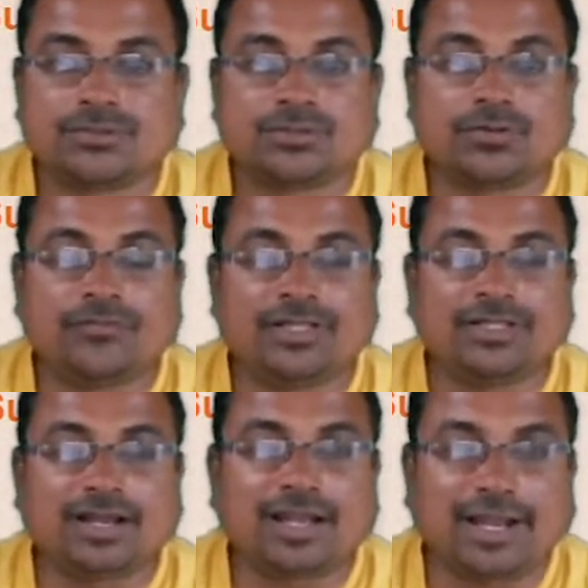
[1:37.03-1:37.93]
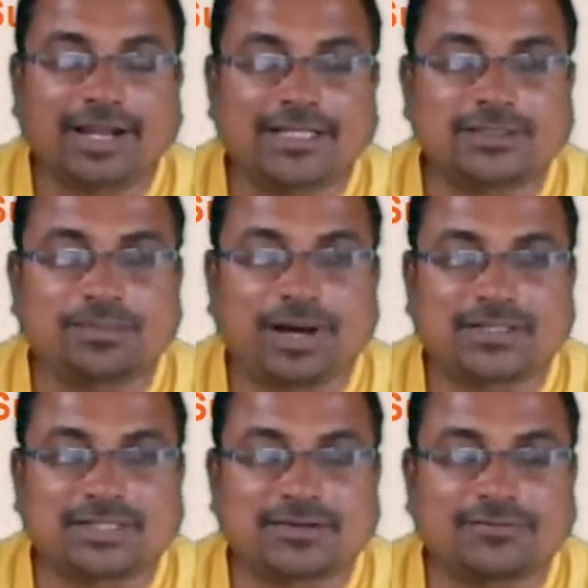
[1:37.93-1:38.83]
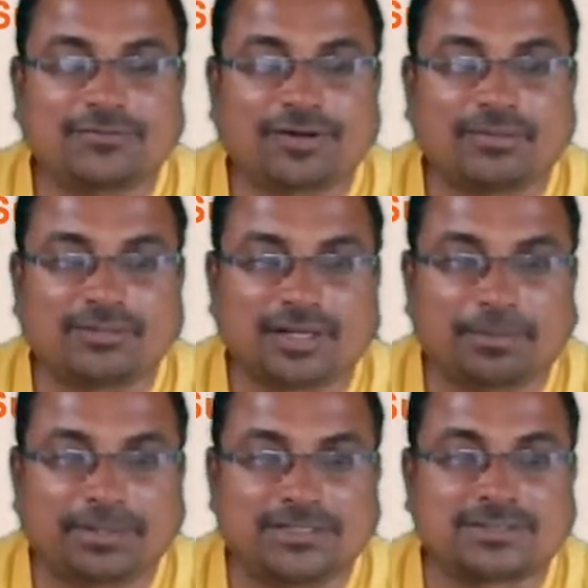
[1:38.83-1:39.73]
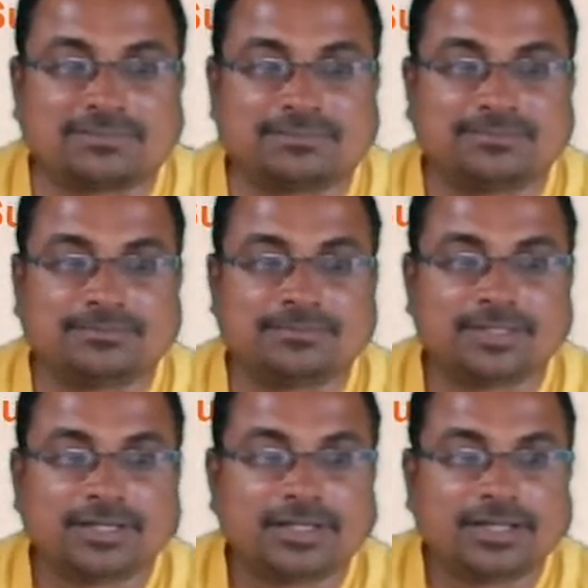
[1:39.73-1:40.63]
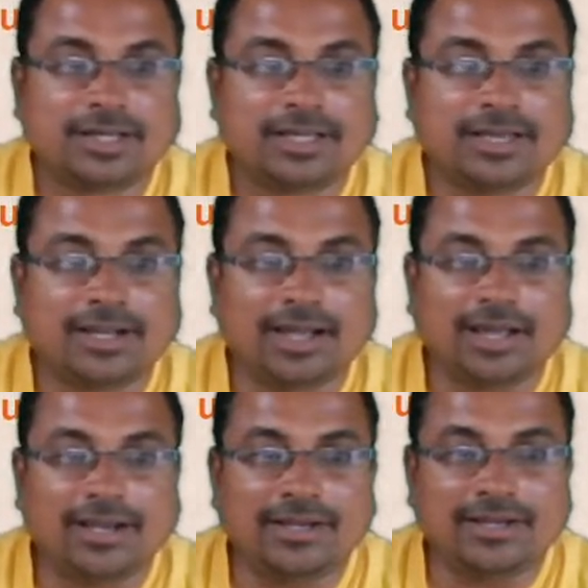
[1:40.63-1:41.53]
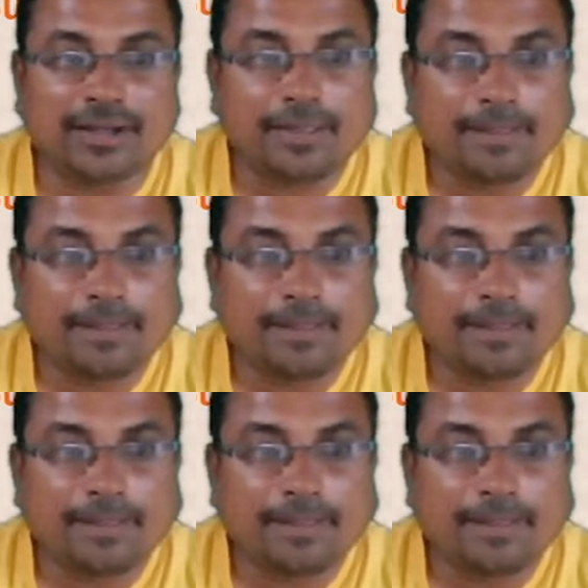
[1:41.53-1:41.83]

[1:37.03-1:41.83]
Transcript: So when the light is passing from the prism, N and